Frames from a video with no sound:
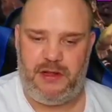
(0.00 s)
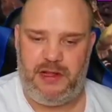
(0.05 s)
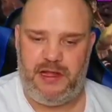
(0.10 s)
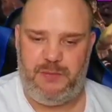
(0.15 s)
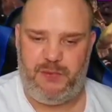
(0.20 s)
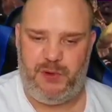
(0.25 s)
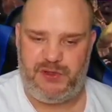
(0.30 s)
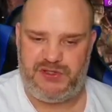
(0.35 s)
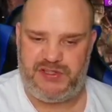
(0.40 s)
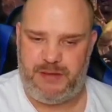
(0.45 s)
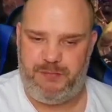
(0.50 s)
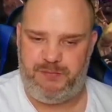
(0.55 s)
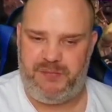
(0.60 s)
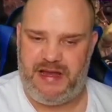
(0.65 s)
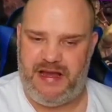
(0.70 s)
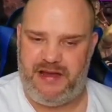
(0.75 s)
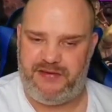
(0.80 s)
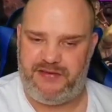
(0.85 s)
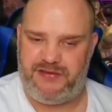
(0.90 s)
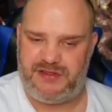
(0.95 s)
he puts up
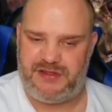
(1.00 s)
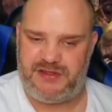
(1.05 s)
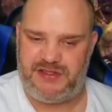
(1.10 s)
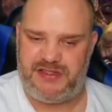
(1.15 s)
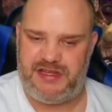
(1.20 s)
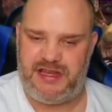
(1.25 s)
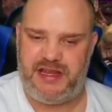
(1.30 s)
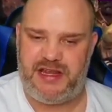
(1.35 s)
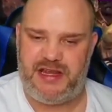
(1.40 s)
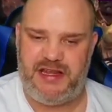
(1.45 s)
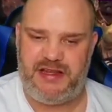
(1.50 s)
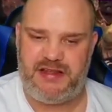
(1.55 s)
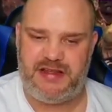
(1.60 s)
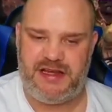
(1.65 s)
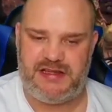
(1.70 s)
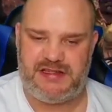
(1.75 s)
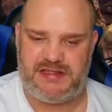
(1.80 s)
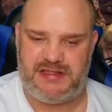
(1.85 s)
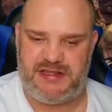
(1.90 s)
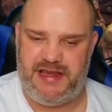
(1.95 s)
buffs. The second he
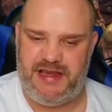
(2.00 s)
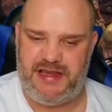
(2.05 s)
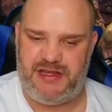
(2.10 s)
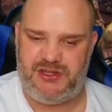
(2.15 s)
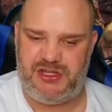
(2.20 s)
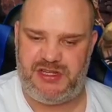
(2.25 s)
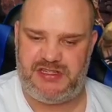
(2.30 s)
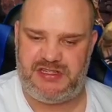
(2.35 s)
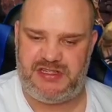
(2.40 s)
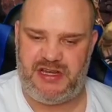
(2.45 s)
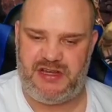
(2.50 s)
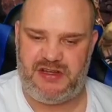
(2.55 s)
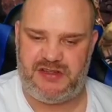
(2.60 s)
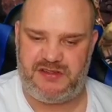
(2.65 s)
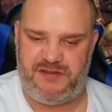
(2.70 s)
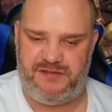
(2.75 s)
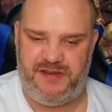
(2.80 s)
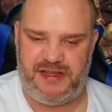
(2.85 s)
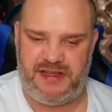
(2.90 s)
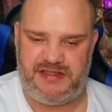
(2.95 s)
does that, she
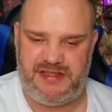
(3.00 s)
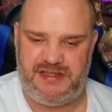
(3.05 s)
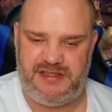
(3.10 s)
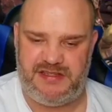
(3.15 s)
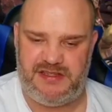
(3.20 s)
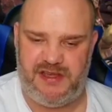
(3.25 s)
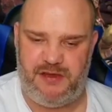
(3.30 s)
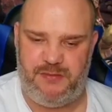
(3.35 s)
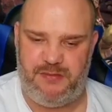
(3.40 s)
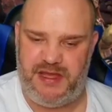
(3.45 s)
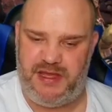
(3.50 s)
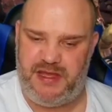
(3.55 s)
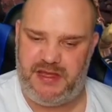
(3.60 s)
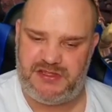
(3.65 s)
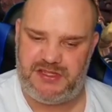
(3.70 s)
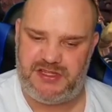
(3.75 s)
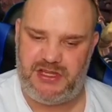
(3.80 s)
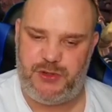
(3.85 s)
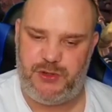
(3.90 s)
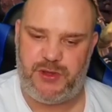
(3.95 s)
starts affecting turn
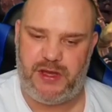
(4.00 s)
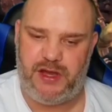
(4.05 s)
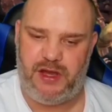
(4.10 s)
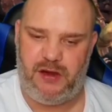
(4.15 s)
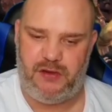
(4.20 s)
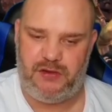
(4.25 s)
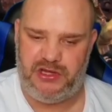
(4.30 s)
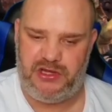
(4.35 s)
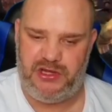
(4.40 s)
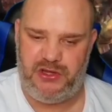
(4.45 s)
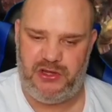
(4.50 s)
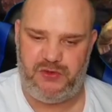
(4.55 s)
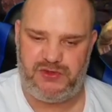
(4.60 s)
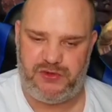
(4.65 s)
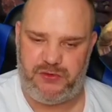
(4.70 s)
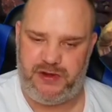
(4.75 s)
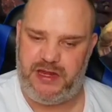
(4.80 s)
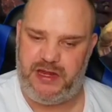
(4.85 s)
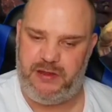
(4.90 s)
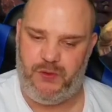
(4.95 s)
meter, so you can't use
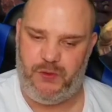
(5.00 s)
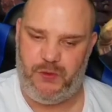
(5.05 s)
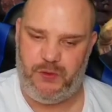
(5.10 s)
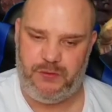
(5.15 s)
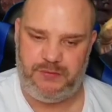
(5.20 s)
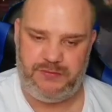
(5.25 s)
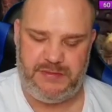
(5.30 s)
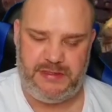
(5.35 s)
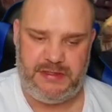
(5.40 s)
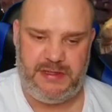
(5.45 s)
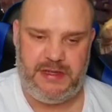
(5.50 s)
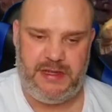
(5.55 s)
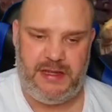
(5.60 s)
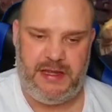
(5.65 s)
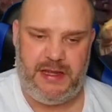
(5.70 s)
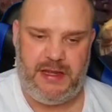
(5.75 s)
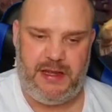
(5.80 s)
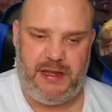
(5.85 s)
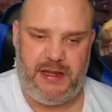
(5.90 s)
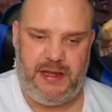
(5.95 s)
her anymore.
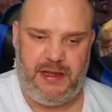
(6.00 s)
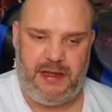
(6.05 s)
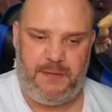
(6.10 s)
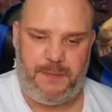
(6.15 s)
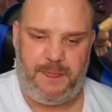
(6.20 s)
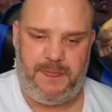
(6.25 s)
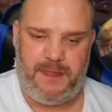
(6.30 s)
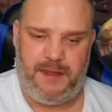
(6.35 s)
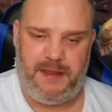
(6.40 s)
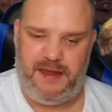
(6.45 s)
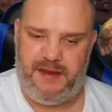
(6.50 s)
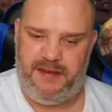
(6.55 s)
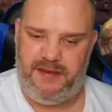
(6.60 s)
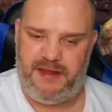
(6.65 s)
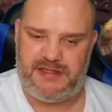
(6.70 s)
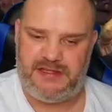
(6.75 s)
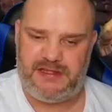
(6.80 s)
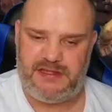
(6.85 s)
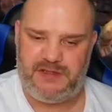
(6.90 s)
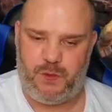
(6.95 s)
And
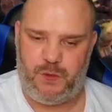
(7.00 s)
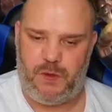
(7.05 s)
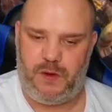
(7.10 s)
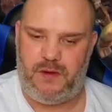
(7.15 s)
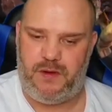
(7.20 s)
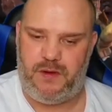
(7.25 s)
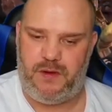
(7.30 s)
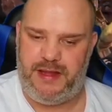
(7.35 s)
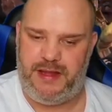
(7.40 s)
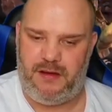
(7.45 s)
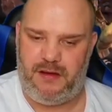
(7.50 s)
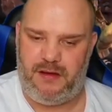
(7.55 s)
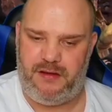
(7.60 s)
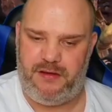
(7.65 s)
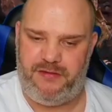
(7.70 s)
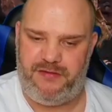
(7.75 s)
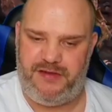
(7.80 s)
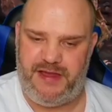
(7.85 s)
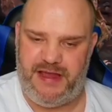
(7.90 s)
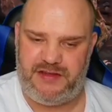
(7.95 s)
this is why
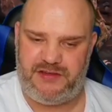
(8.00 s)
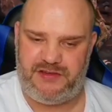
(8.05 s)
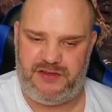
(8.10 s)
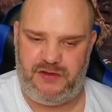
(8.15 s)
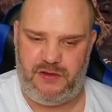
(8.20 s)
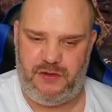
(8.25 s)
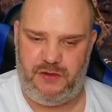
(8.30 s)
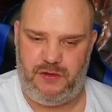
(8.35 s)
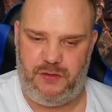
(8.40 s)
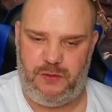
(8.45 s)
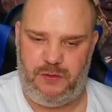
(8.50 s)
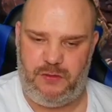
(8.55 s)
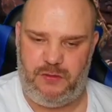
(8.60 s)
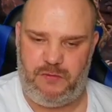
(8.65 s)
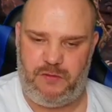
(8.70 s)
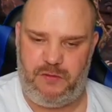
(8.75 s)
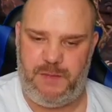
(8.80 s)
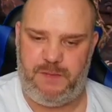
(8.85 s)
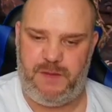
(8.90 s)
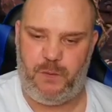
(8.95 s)
I've had to
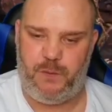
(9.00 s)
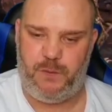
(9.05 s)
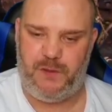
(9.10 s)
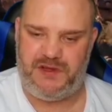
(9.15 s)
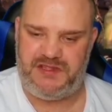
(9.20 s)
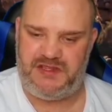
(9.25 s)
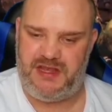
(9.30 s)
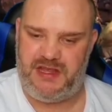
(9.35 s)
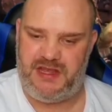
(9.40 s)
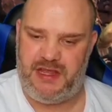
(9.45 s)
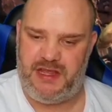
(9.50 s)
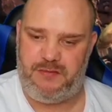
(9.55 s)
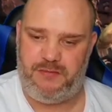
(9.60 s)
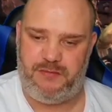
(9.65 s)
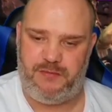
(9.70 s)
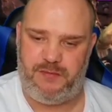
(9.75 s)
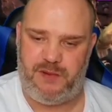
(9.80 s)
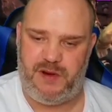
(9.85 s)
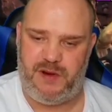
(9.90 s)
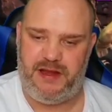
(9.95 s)
rebuild my
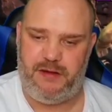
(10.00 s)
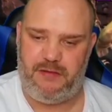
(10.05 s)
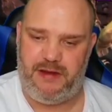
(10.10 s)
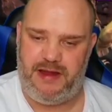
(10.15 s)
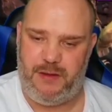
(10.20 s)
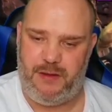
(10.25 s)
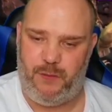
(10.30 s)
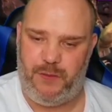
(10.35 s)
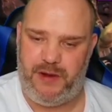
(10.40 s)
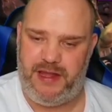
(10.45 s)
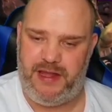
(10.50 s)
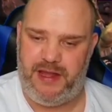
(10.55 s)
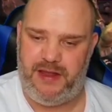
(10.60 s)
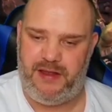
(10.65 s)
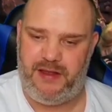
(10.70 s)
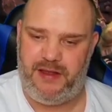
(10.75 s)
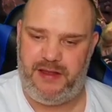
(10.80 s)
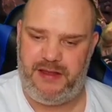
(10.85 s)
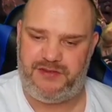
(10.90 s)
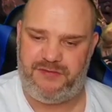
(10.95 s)
team, play around with it,
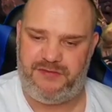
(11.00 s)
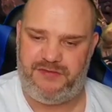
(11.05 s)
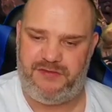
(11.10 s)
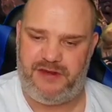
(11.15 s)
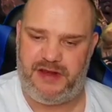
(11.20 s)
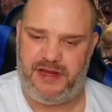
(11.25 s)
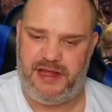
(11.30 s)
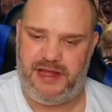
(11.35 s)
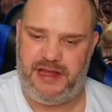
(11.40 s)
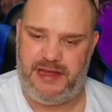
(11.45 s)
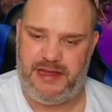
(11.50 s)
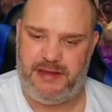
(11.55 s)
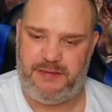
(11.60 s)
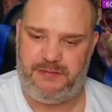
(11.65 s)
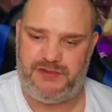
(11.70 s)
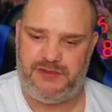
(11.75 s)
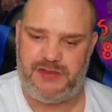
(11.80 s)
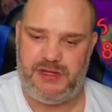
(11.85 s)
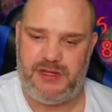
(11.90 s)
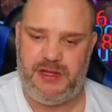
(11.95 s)
have some fun and
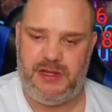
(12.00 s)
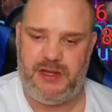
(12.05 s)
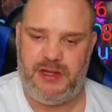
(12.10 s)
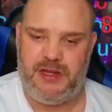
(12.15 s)
games,